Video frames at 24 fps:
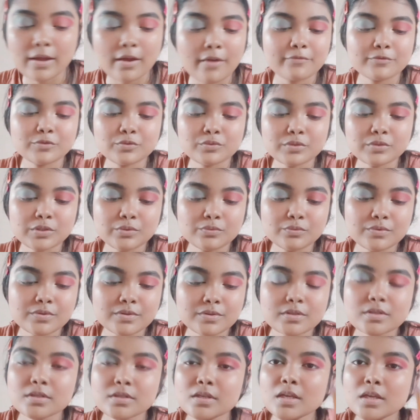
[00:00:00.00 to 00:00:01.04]
have to
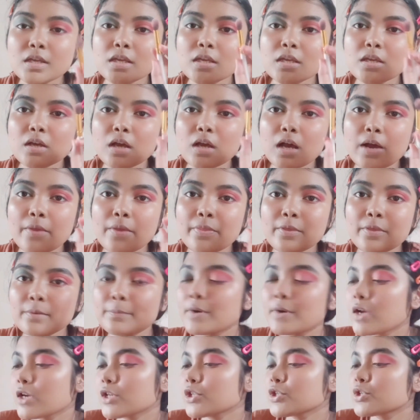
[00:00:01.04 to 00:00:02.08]
use other
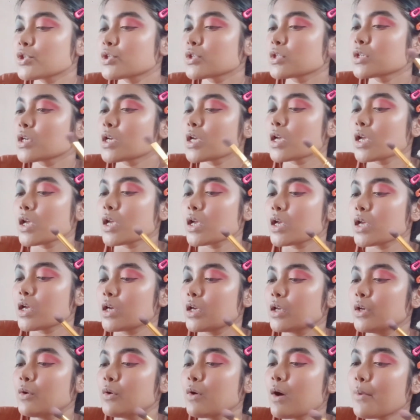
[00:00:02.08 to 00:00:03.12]
brush.
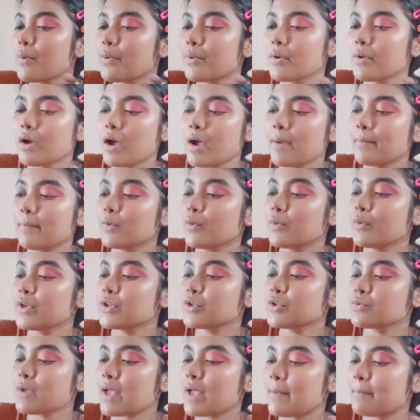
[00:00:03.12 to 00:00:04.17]
Now I'm going
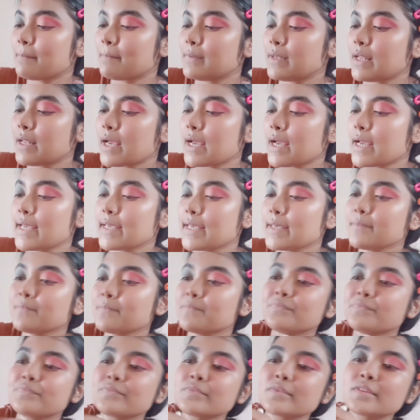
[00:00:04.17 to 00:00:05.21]
to apply
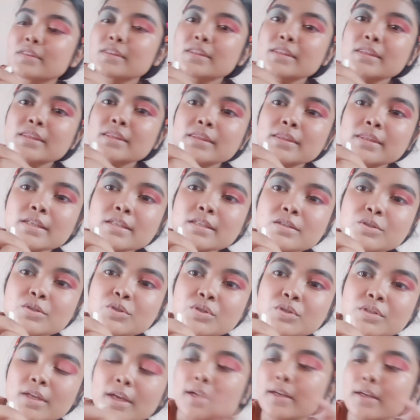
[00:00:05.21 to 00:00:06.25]
this
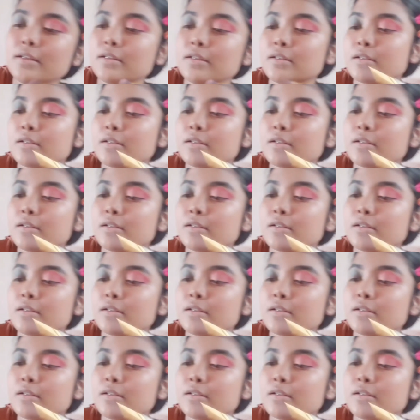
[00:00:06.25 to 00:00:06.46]
shade